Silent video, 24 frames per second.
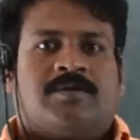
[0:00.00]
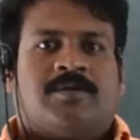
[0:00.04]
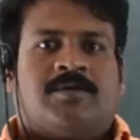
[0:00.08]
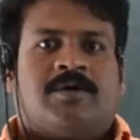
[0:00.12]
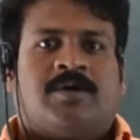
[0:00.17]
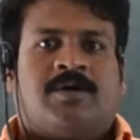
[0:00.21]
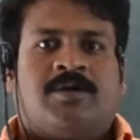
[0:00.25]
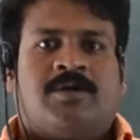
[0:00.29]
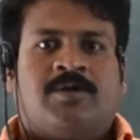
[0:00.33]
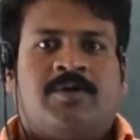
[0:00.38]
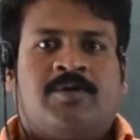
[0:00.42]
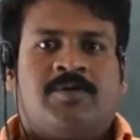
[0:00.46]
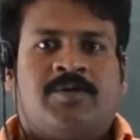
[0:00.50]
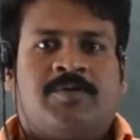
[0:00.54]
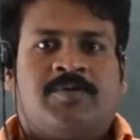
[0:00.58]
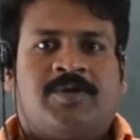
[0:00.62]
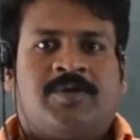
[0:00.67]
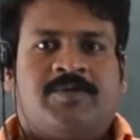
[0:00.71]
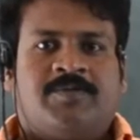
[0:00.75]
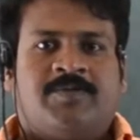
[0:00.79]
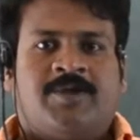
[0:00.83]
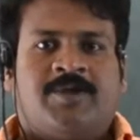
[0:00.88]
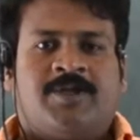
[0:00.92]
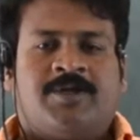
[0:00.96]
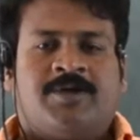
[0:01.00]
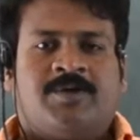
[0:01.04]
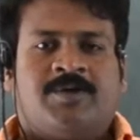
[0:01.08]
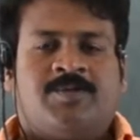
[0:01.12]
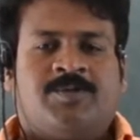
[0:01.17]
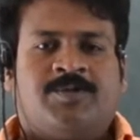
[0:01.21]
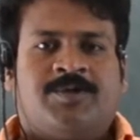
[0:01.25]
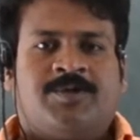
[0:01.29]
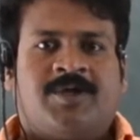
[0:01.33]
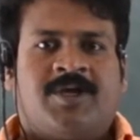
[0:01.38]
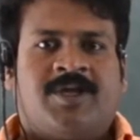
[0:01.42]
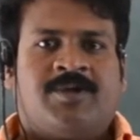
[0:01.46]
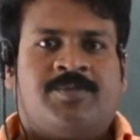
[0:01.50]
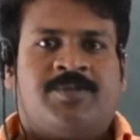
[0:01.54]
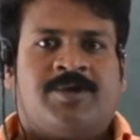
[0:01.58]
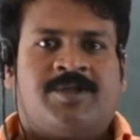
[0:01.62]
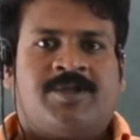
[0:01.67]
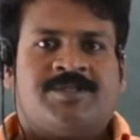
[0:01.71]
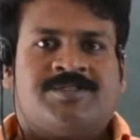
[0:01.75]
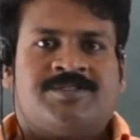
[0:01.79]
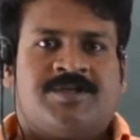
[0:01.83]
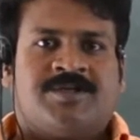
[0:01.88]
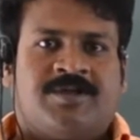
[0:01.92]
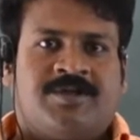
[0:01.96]
Hello everyone, welcome to Royal
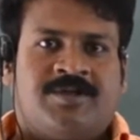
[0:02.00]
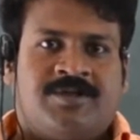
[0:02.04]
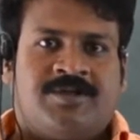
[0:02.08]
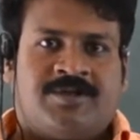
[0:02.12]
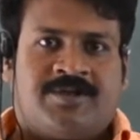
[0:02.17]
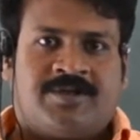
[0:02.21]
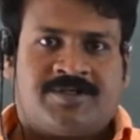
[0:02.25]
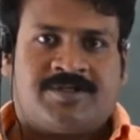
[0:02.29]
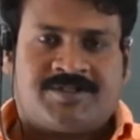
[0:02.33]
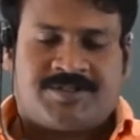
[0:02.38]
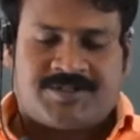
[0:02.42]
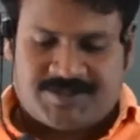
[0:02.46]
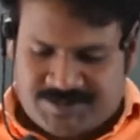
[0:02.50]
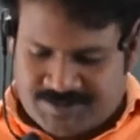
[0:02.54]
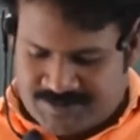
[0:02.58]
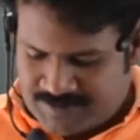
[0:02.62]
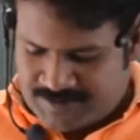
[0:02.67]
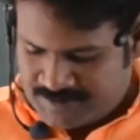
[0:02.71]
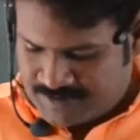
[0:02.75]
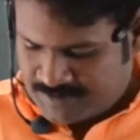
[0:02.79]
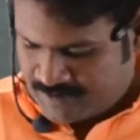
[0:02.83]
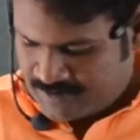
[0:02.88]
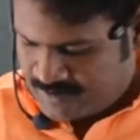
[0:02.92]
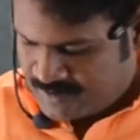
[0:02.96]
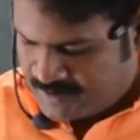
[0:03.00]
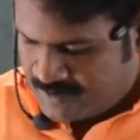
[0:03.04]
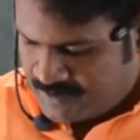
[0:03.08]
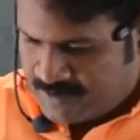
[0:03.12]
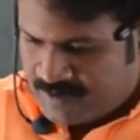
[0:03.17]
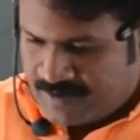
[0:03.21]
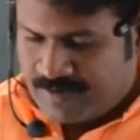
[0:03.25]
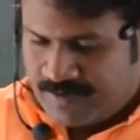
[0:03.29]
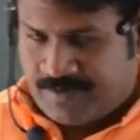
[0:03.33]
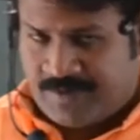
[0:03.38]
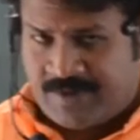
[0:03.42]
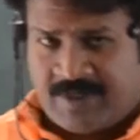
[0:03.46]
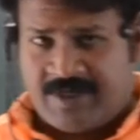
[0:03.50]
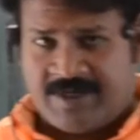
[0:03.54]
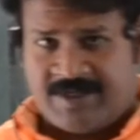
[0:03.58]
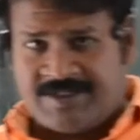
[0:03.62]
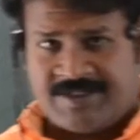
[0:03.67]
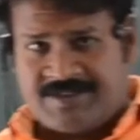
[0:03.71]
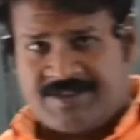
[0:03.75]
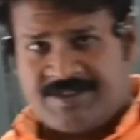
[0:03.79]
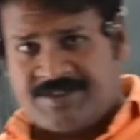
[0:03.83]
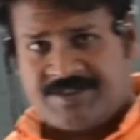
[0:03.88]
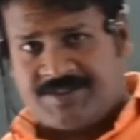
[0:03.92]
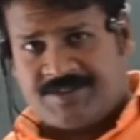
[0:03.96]
Palace online classes. Today let
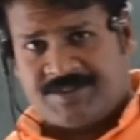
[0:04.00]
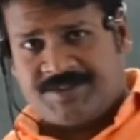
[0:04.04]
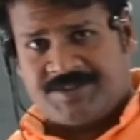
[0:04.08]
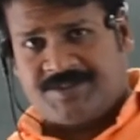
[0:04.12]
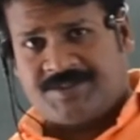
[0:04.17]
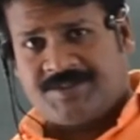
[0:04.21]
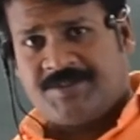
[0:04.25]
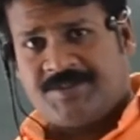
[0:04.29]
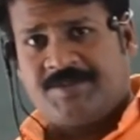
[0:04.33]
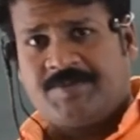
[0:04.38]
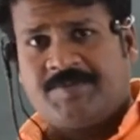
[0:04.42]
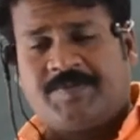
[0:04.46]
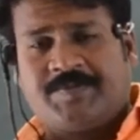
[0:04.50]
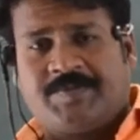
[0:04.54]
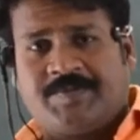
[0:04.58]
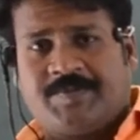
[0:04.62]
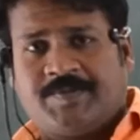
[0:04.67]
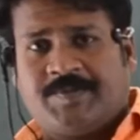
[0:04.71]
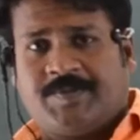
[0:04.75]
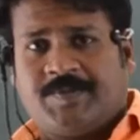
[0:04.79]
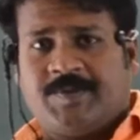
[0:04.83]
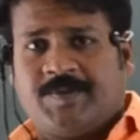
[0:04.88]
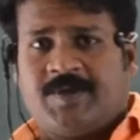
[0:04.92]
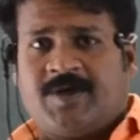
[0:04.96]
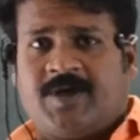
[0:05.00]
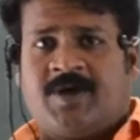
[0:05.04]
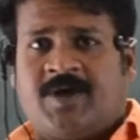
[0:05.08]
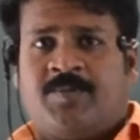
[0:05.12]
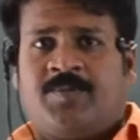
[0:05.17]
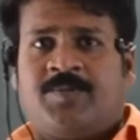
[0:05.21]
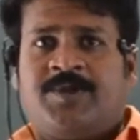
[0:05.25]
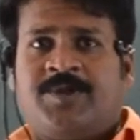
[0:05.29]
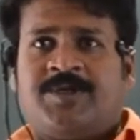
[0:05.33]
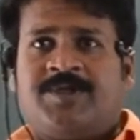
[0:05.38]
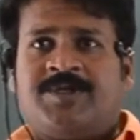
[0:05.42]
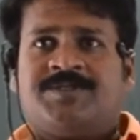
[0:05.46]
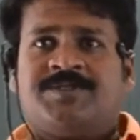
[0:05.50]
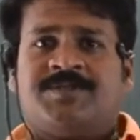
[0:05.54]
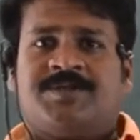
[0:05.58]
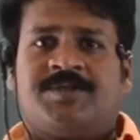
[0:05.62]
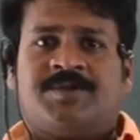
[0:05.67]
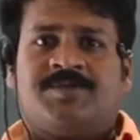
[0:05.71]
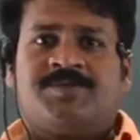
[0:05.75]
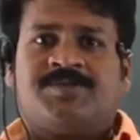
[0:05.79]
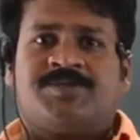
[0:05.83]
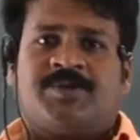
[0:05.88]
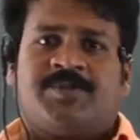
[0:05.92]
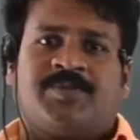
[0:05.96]
us discuss uh, application
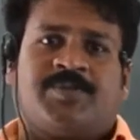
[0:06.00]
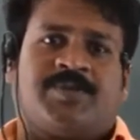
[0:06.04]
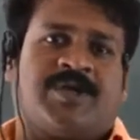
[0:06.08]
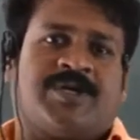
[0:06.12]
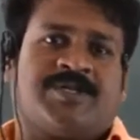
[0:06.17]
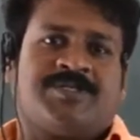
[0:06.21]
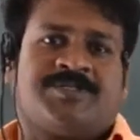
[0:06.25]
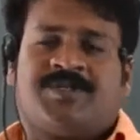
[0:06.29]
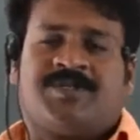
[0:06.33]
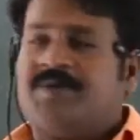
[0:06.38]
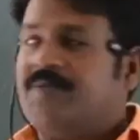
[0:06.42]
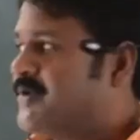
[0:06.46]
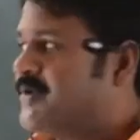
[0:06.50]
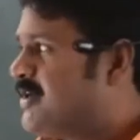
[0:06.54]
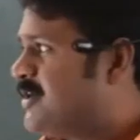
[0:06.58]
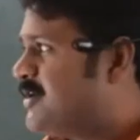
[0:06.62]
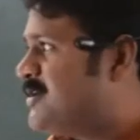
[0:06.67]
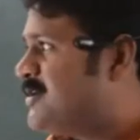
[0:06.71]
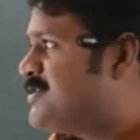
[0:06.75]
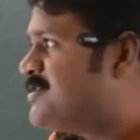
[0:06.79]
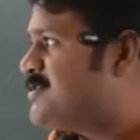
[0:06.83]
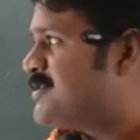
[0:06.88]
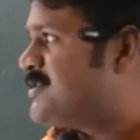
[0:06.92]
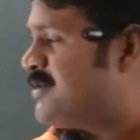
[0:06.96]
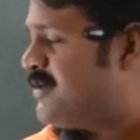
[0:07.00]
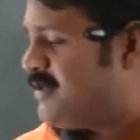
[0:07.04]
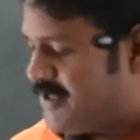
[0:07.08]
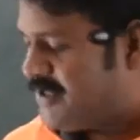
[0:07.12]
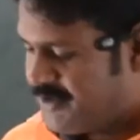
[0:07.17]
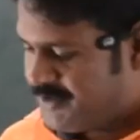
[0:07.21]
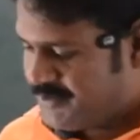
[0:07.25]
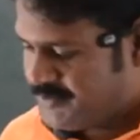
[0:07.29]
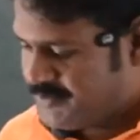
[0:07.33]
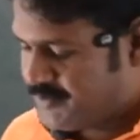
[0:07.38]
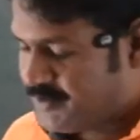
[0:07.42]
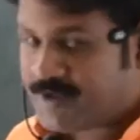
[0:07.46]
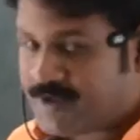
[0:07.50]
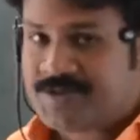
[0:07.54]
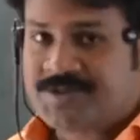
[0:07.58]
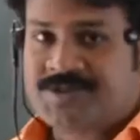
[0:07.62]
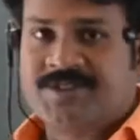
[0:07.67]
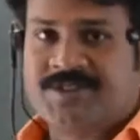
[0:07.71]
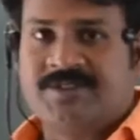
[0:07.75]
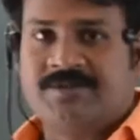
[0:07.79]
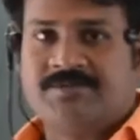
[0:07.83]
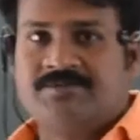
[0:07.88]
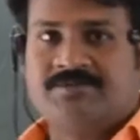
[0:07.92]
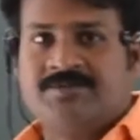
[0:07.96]
of subtraction of vectors uh, relative
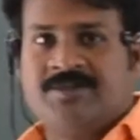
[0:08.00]
velocity.